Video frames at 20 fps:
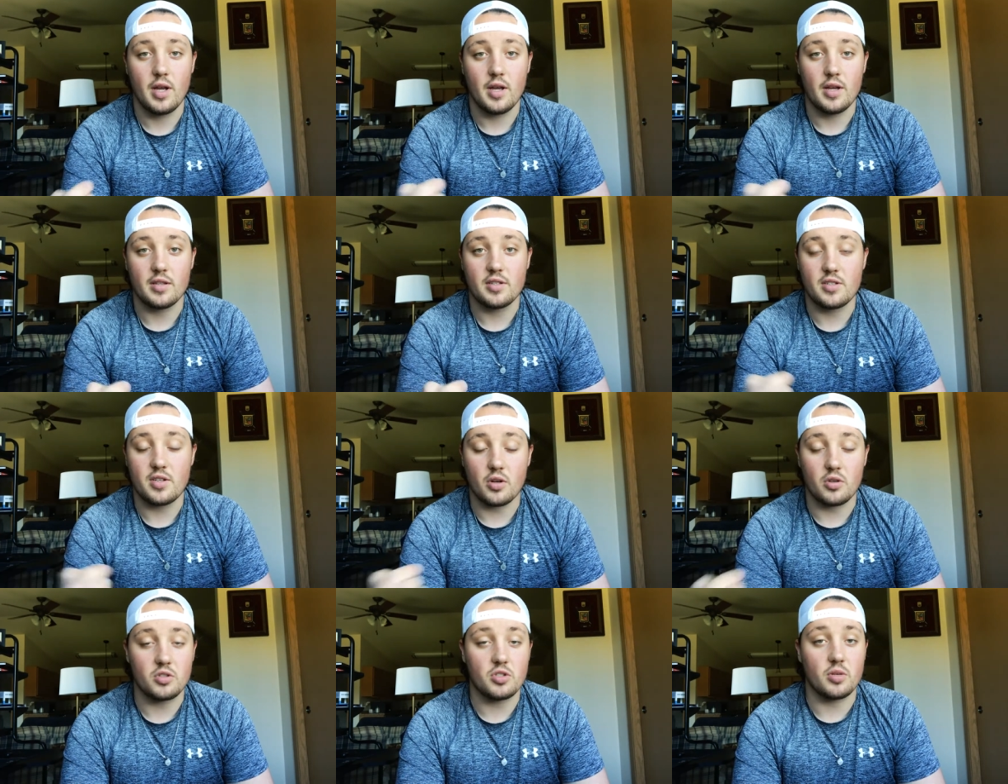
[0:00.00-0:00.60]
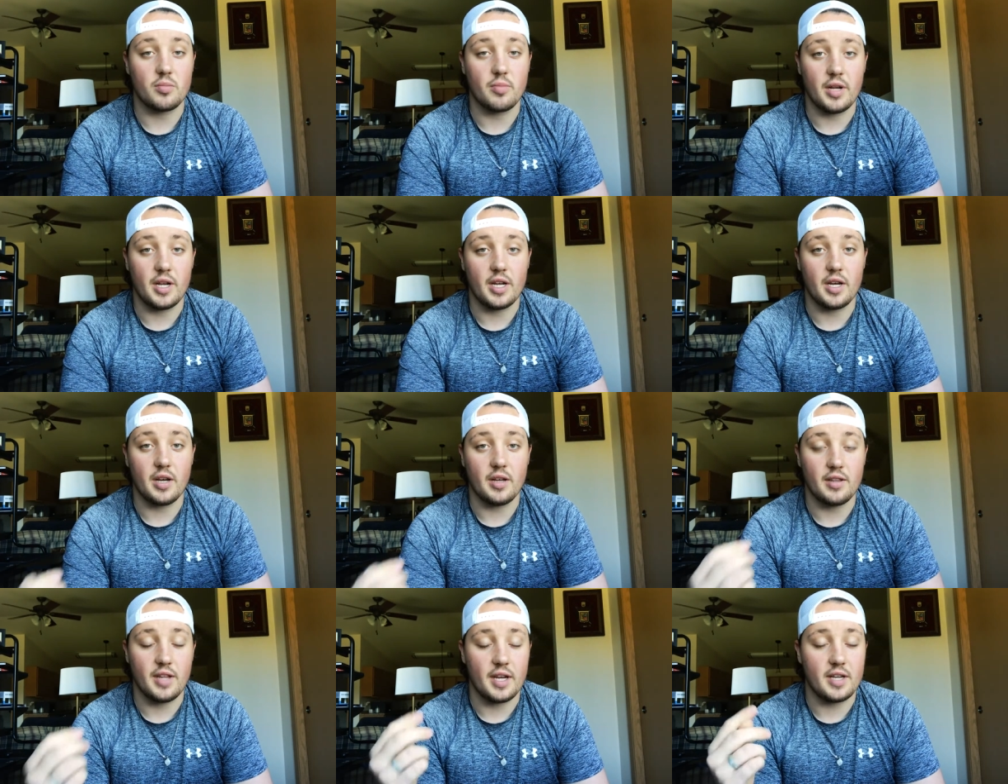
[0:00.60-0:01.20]
social
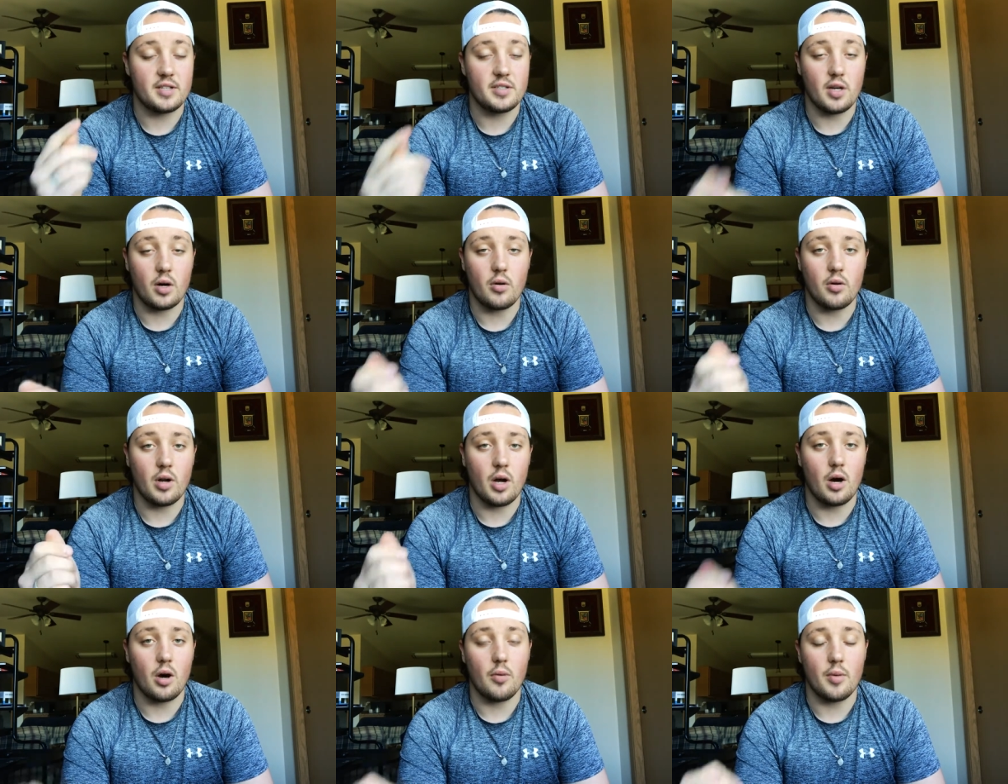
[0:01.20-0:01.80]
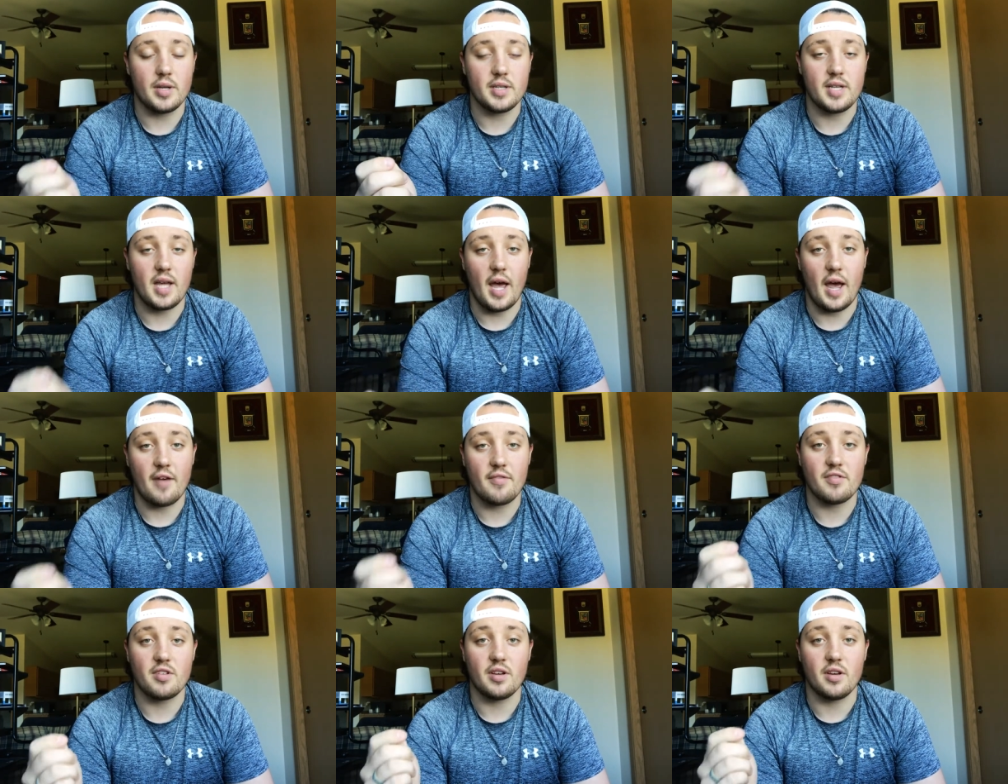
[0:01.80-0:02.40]
media they don't always
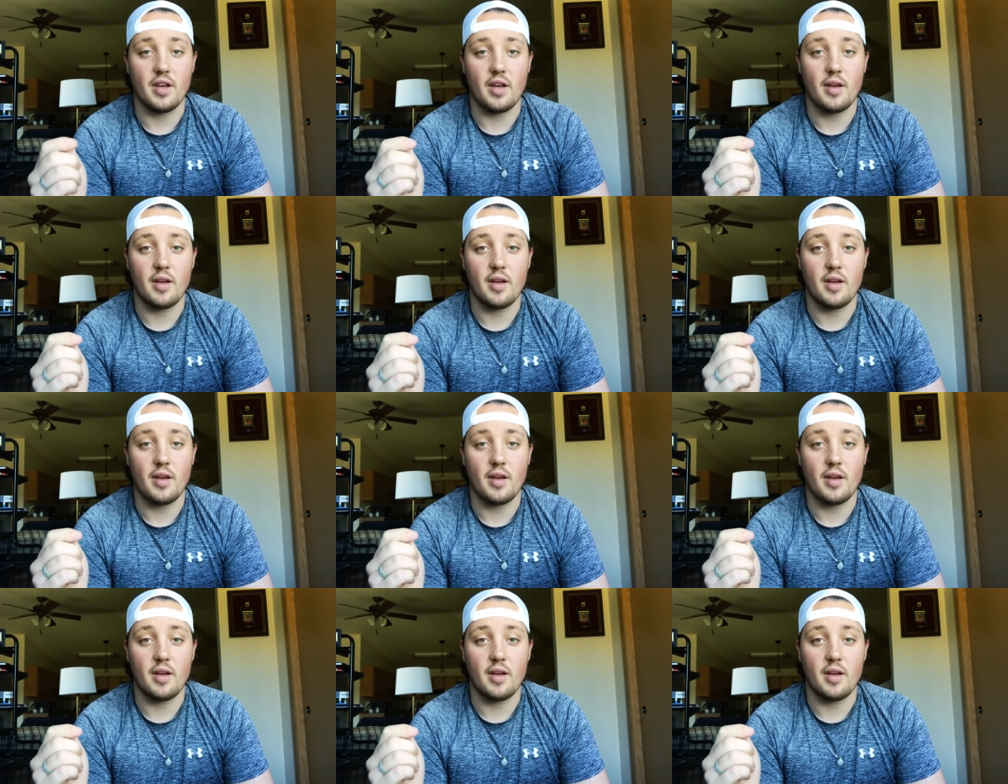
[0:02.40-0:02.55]
have to